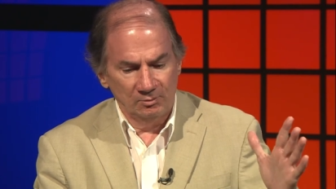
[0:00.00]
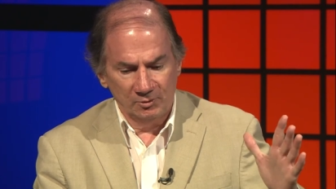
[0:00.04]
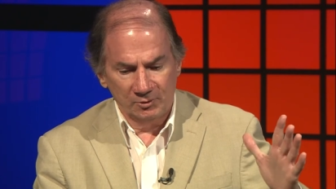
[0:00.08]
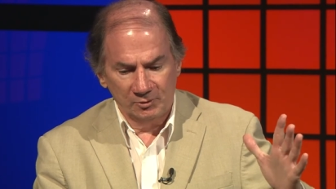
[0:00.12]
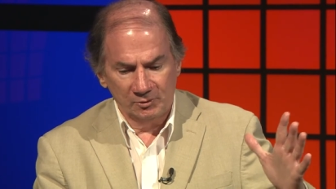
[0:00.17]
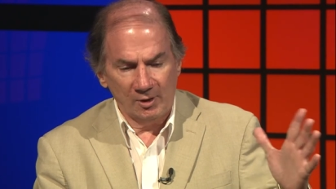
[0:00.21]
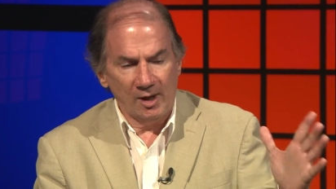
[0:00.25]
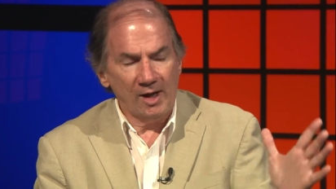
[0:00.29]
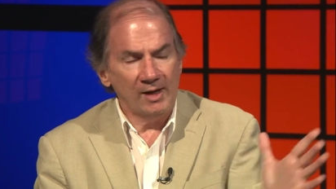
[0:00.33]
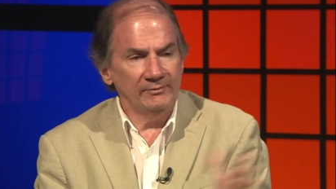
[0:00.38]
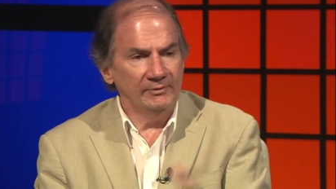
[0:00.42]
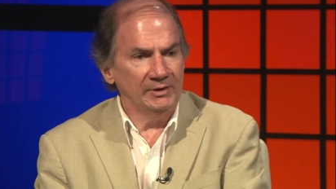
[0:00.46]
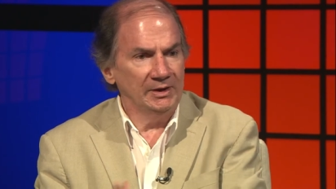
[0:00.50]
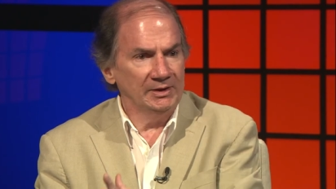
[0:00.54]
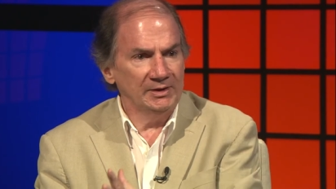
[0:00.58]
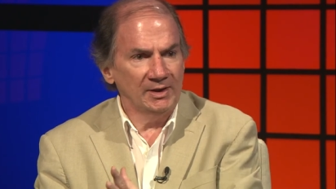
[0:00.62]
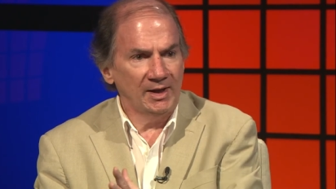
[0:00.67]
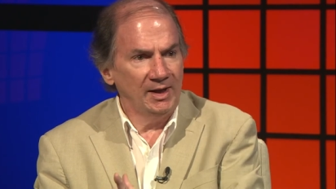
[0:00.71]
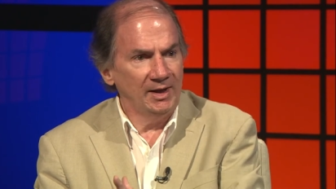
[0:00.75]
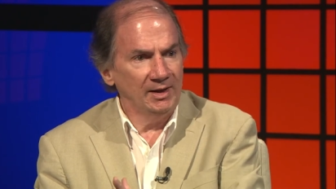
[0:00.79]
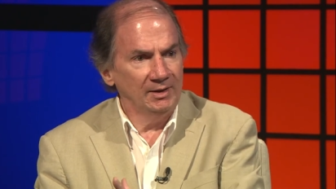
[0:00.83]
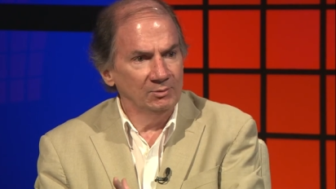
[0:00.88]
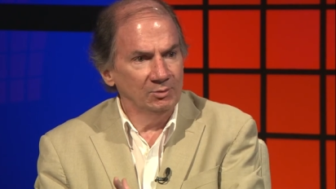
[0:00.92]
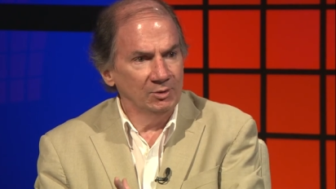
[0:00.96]
driving to
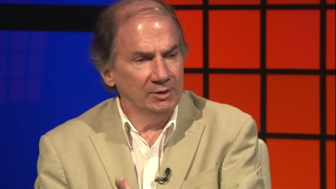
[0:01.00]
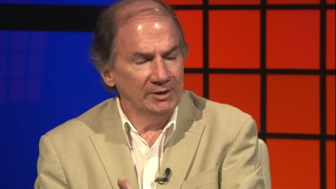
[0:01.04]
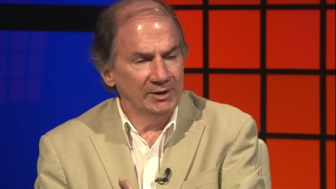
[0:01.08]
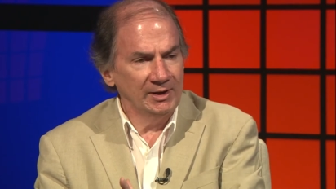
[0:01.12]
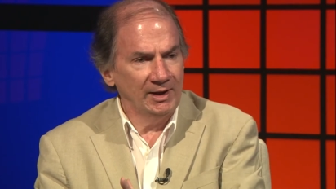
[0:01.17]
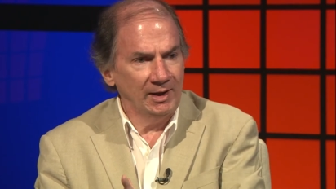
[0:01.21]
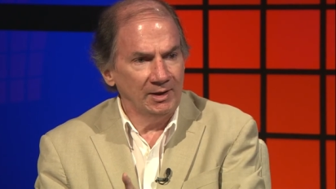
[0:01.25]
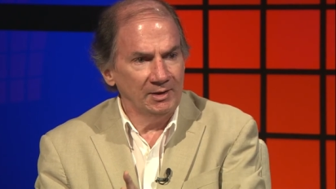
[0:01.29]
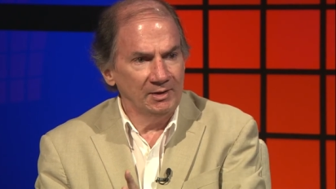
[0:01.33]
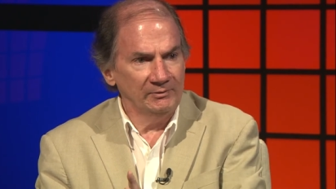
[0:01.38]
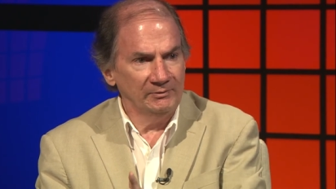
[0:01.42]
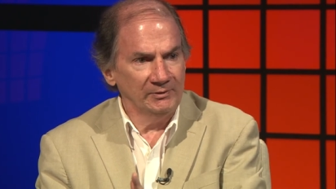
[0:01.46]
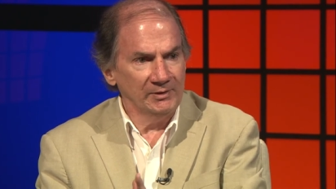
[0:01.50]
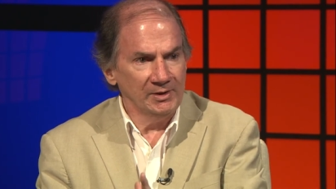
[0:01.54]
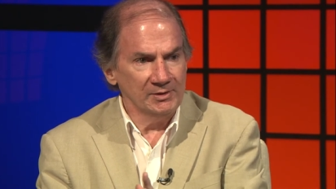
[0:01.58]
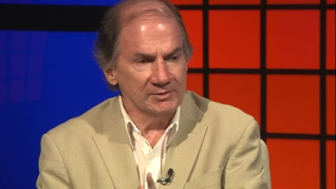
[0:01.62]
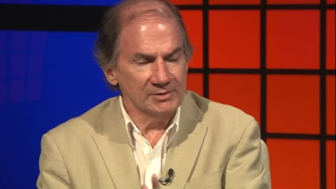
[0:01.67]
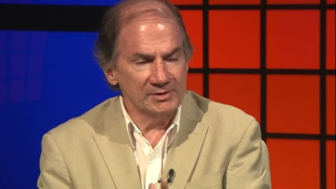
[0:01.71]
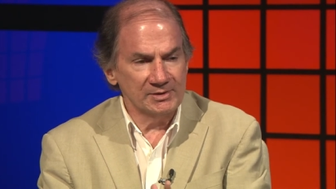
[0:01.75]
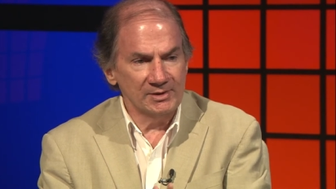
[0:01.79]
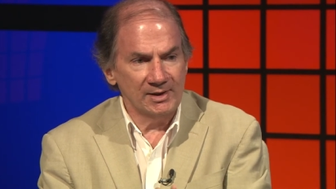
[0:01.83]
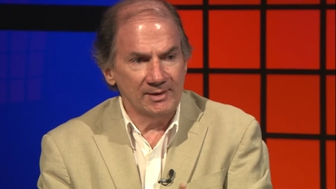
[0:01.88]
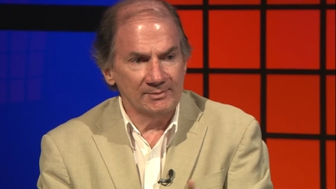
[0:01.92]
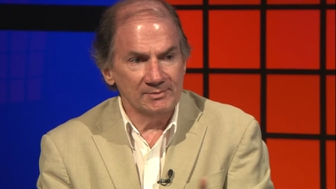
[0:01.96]
Haywood County for
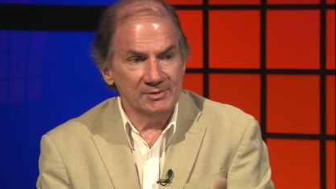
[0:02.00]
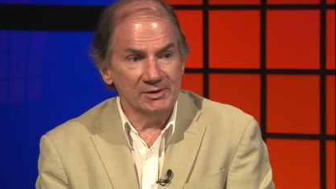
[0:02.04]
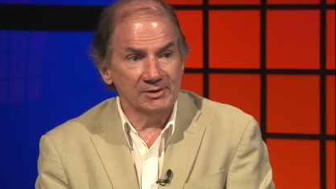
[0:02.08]
those jobs.